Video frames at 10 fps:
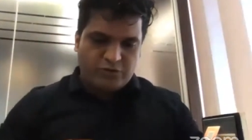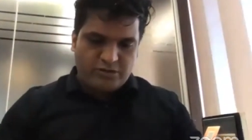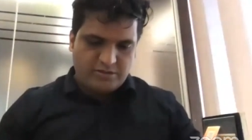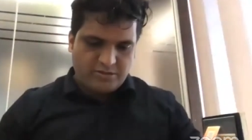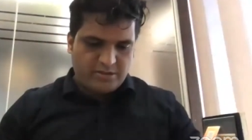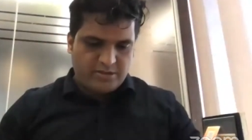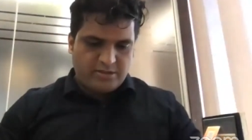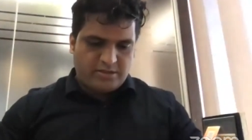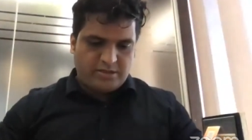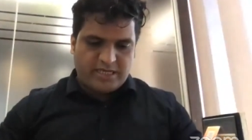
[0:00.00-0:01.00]
should
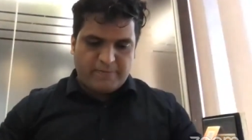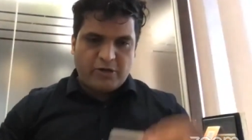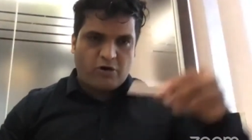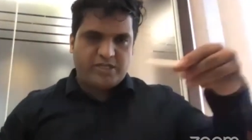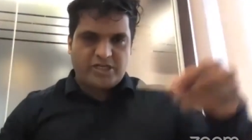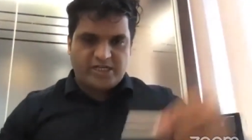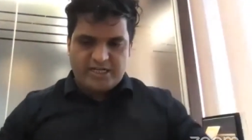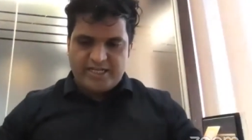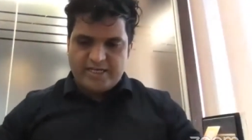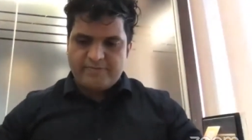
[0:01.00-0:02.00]
keep it
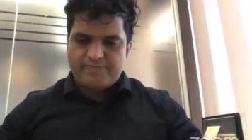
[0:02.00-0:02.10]
horizontally.